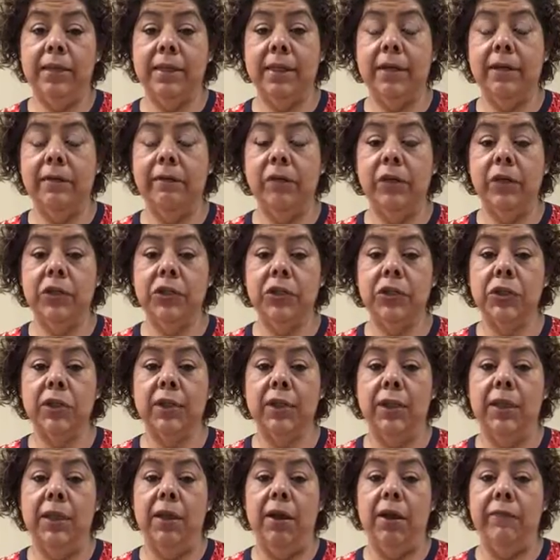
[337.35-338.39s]
and
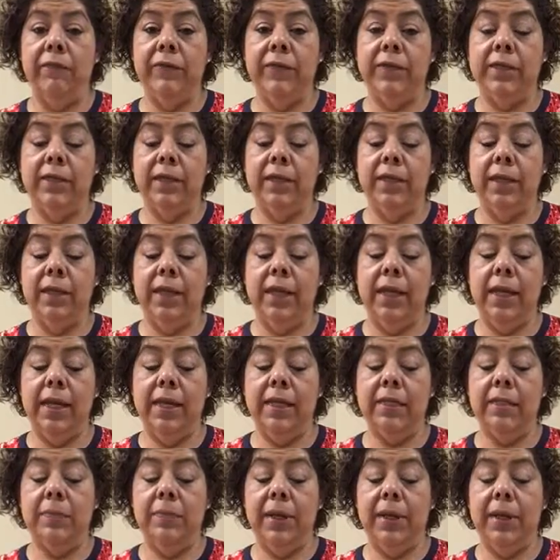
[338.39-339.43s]
unfortunately our facility
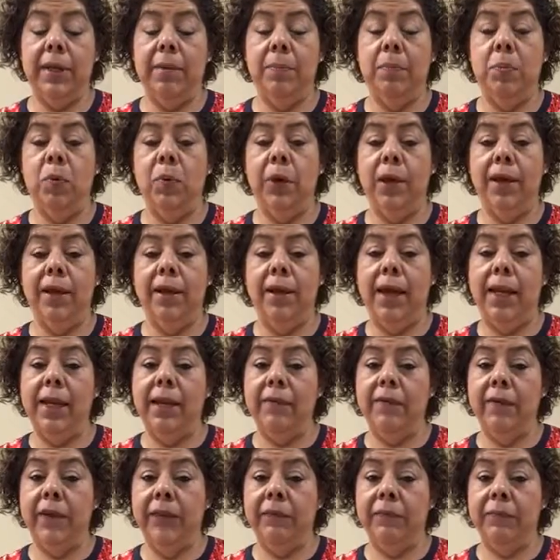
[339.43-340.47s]
has been at
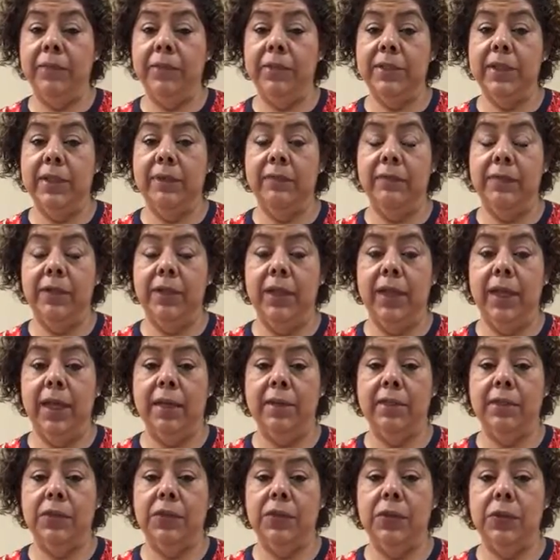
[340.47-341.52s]
0.95% for the
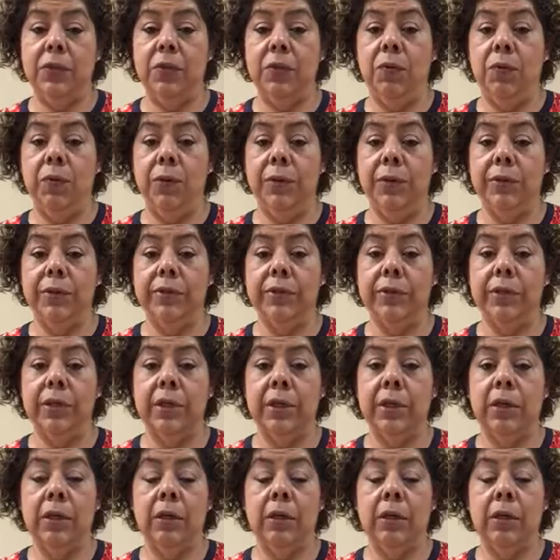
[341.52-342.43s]
last 2 quarters.